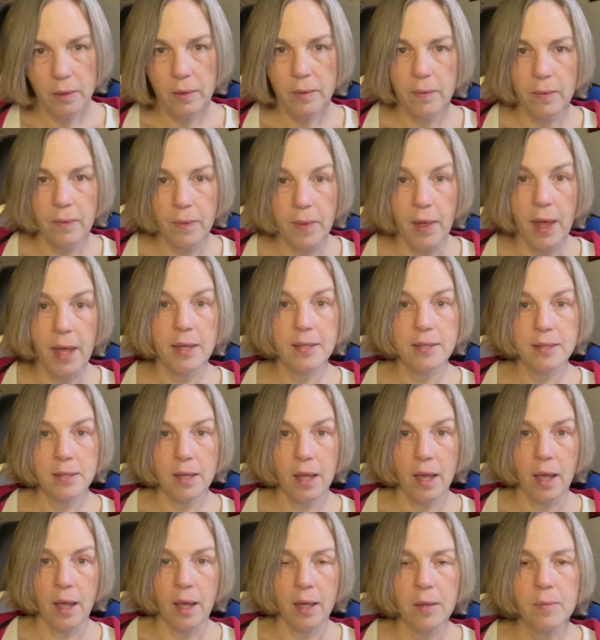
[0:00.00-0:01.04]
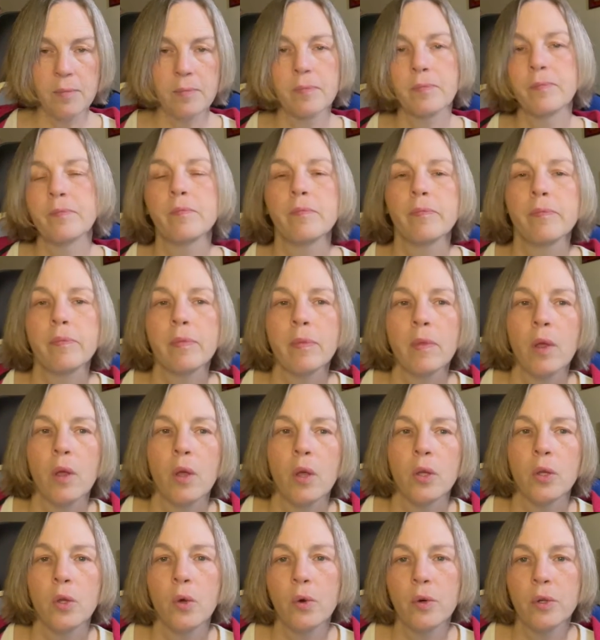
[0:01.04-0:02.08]
they say
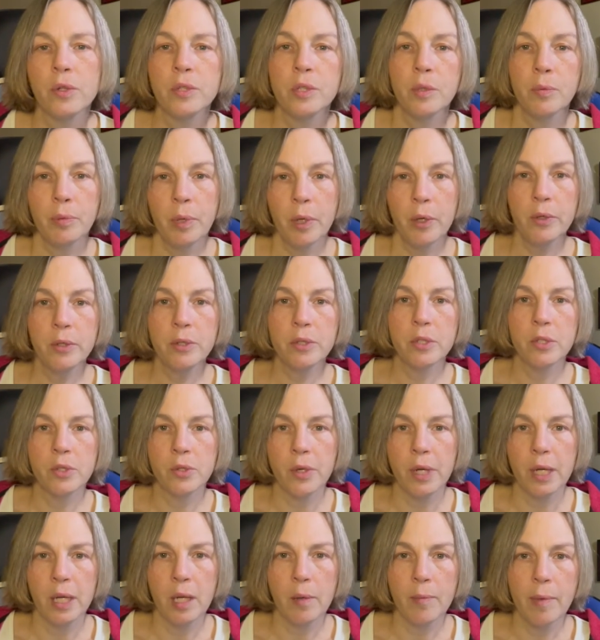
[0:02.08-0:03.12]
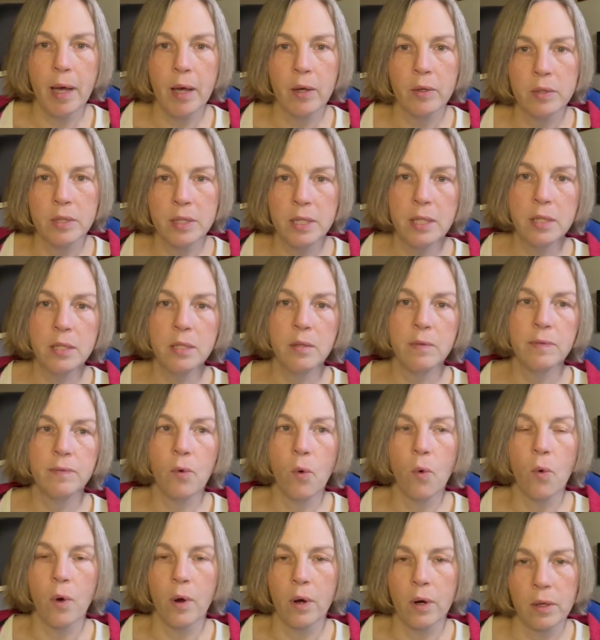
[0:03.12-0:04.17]
you're supposed to drink about
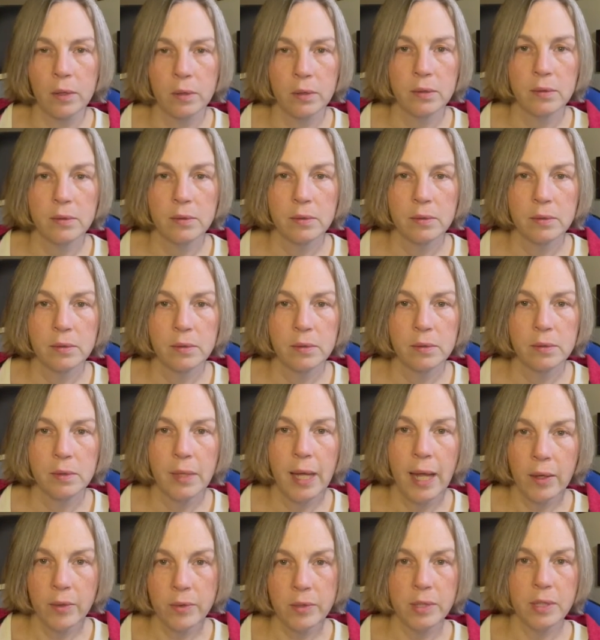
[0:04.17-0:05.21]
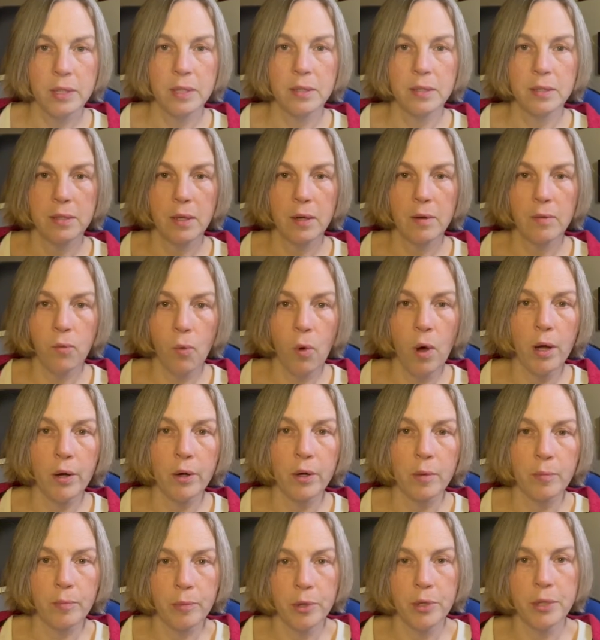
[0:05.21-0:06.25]
64 ounces of
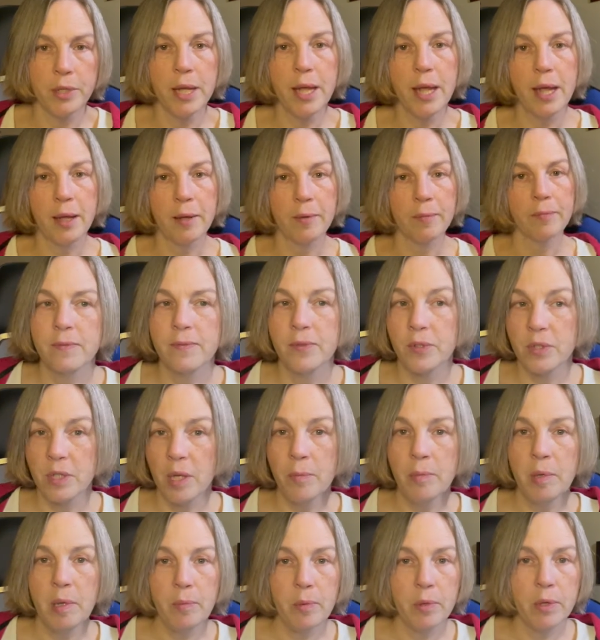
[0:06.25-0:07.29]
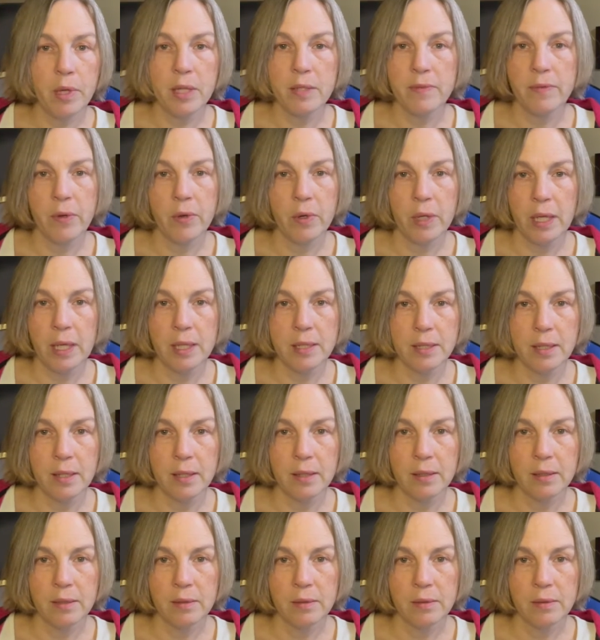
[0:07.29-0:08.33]
water per day. For some people, that's very
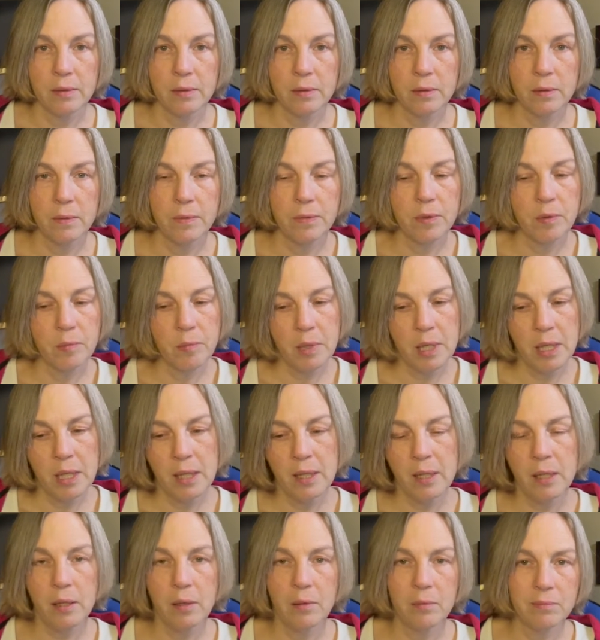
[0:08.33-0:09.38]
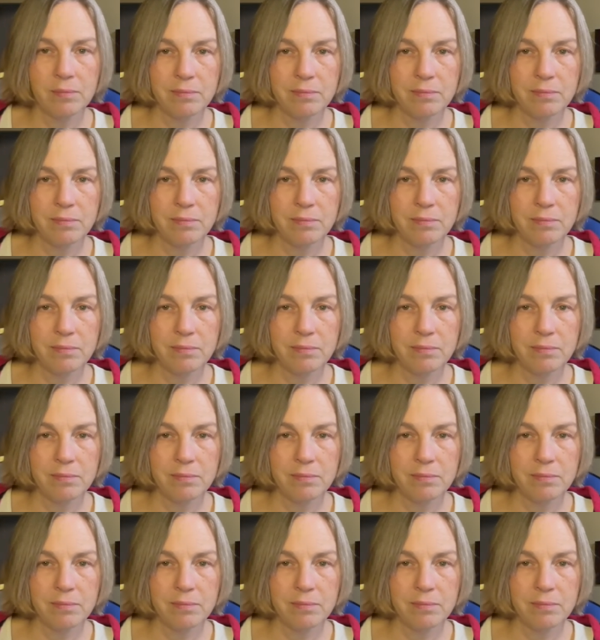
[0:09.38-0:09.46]
easy. For me,